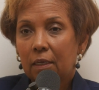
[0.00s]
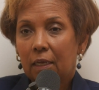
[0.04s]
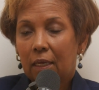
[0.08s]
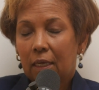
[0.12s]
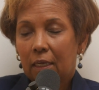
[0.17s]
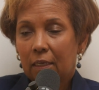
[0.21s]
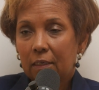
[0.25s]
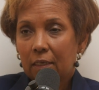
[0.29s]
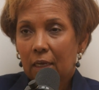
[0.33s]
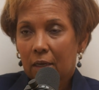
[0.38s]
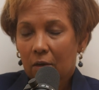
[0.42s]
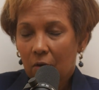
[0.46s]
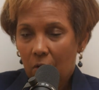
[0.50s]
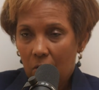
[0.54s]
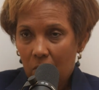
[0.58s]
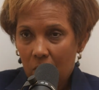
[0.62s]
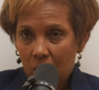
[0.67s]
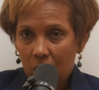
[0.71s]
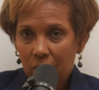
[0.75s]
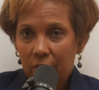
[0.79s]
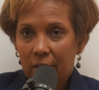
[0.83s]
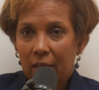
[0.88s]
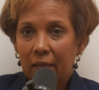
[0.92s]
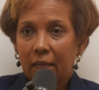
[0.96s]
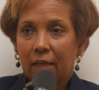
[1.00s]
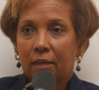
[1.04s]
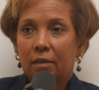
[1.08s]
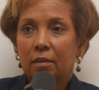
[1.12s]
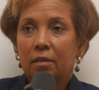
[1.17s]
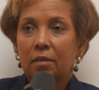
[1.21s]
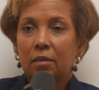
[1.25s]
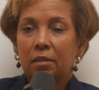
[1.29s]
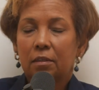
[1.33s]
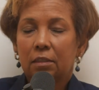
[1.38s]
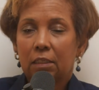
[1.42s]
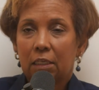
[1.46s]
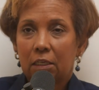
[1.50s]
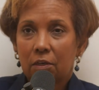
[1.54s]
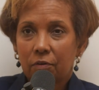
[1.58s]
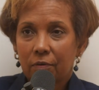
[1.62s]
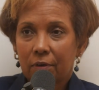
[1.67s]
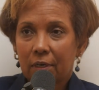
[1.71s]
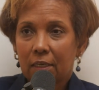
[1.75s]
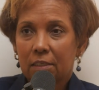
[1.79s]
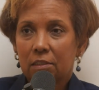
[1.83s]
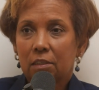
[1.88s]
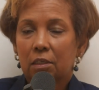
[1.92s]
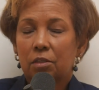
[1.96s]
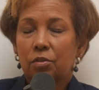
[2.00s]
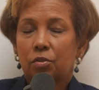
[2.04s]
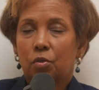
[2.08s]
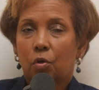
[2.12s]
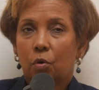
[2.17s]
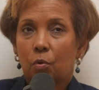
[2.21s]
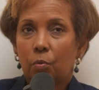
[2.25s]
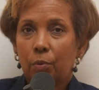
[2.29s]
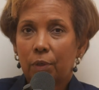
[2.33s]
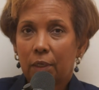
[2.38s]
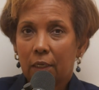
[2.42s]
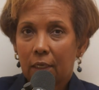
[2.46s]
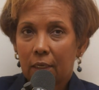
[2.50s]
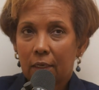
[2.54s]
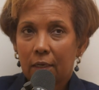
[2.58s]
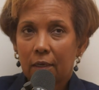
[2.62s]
And I call that leader and I say, so